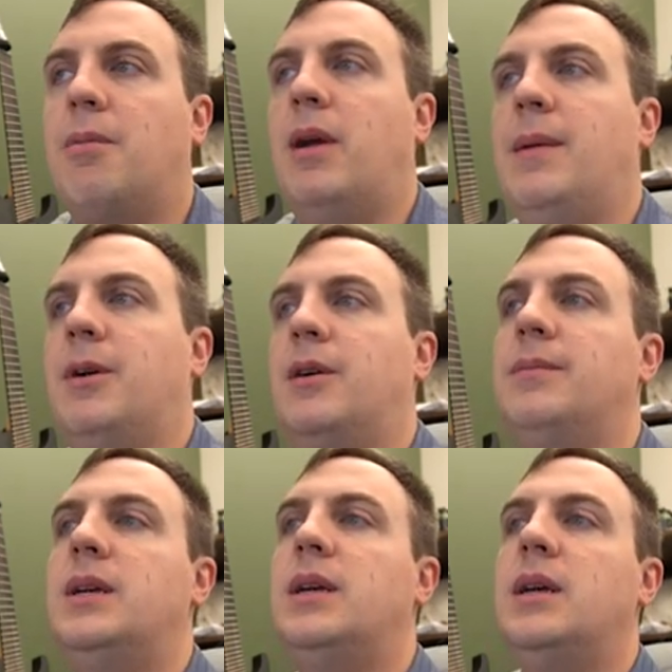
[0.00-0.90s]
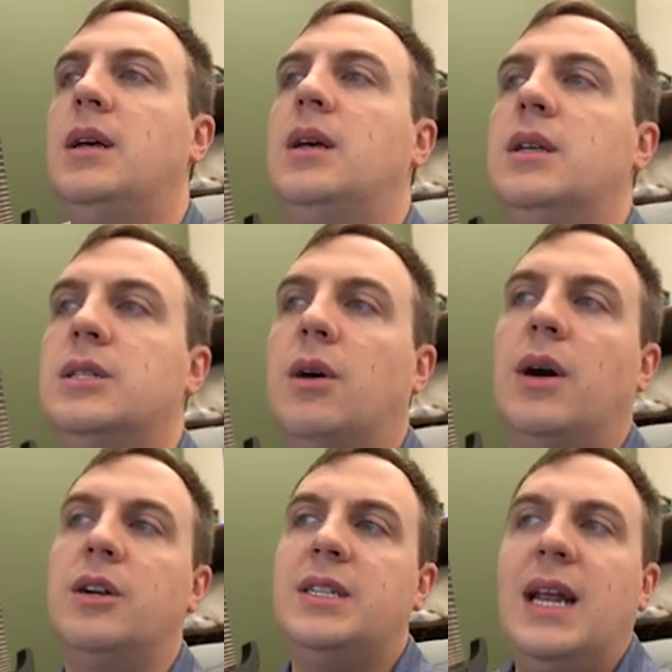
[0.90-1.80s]
parameter. So
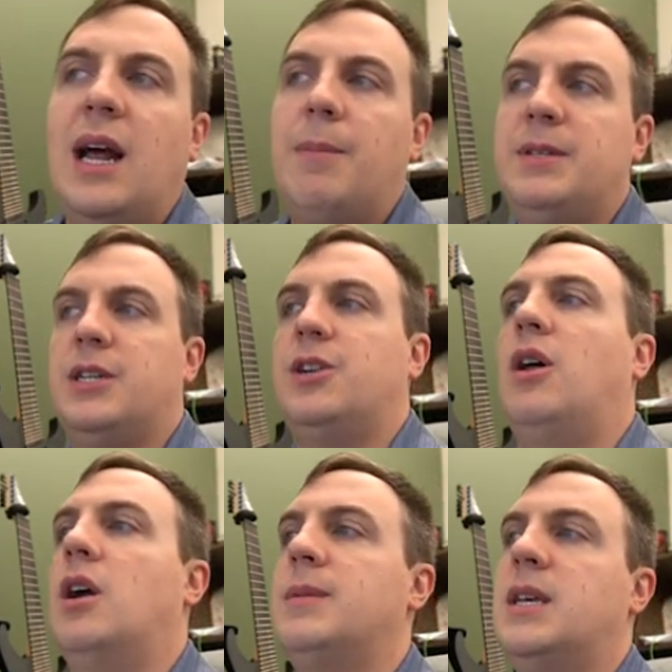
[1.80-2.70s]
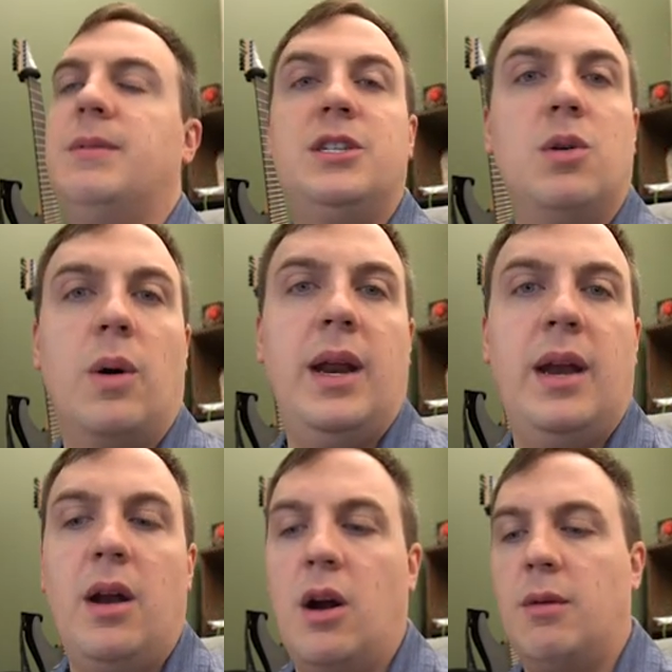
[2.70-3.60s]
understand how positional arguments can be stored
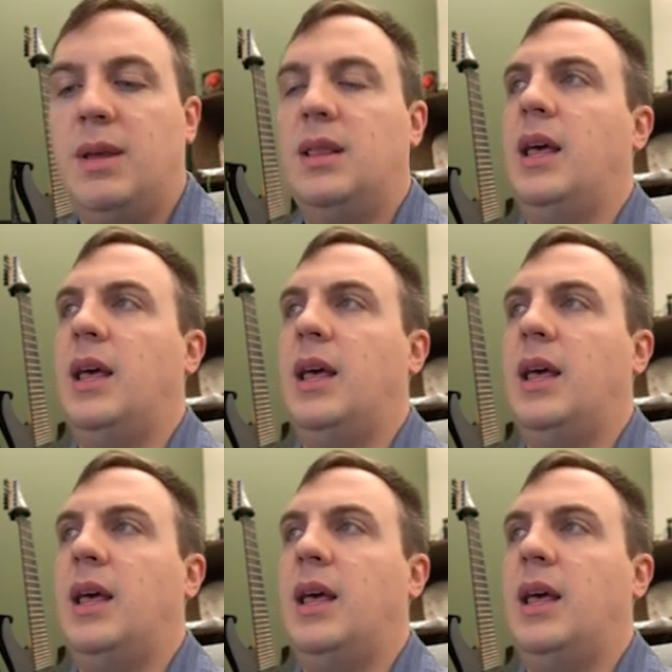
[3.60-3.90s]
in an argument